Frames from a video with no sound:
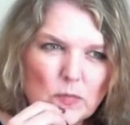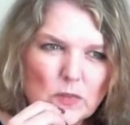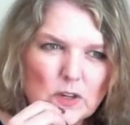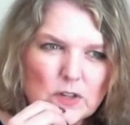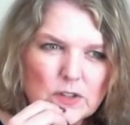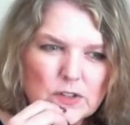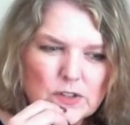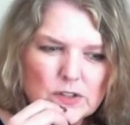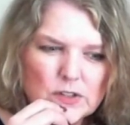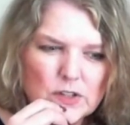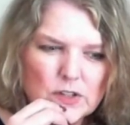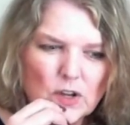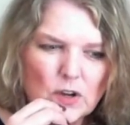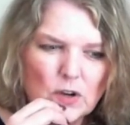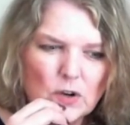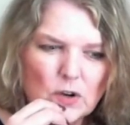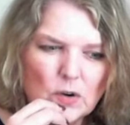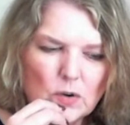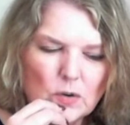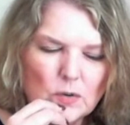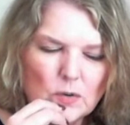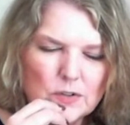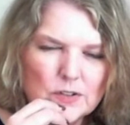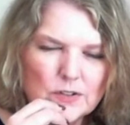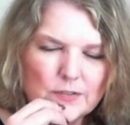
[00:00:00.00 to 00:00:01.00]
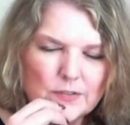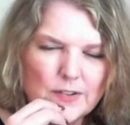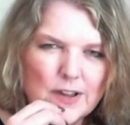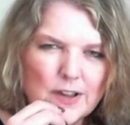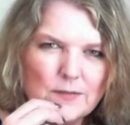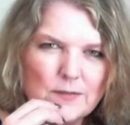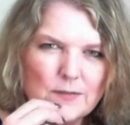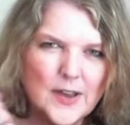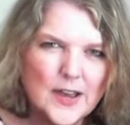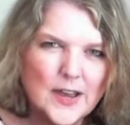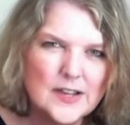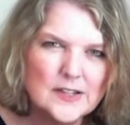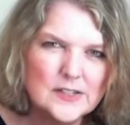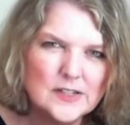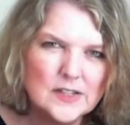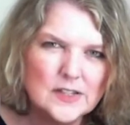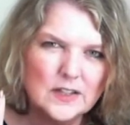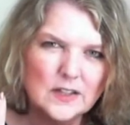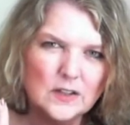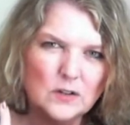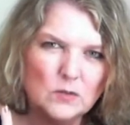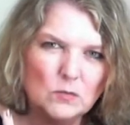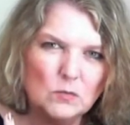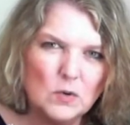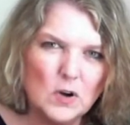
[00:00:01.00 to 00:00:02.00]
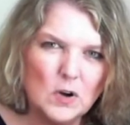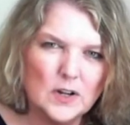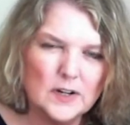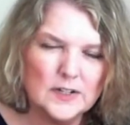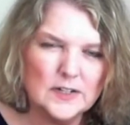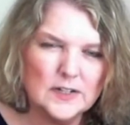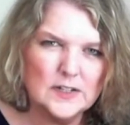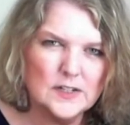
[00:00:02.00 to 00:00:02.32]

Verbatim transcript: So Divine Masculine wanting